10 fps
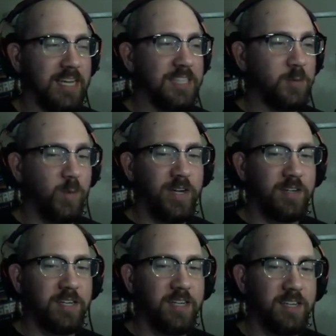It's
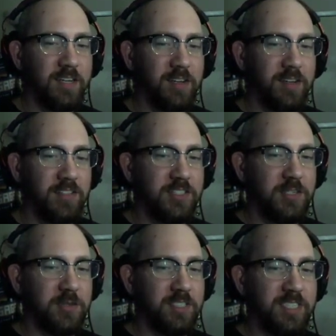weird.
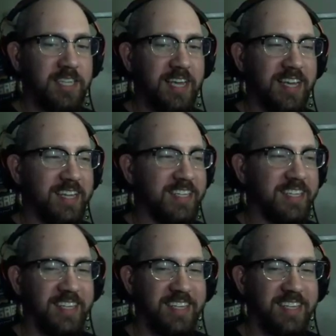Zura said